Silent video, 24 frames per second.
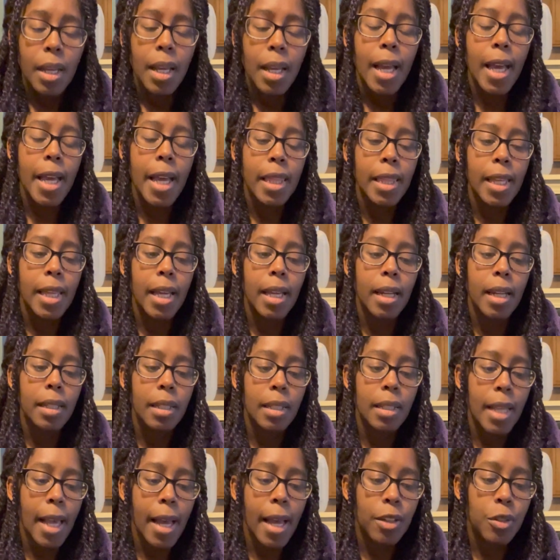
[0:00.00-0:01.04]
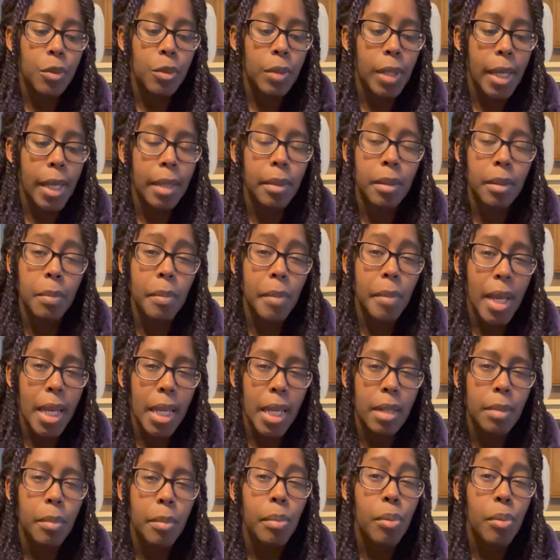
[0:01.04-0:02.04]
And then the actual, like the main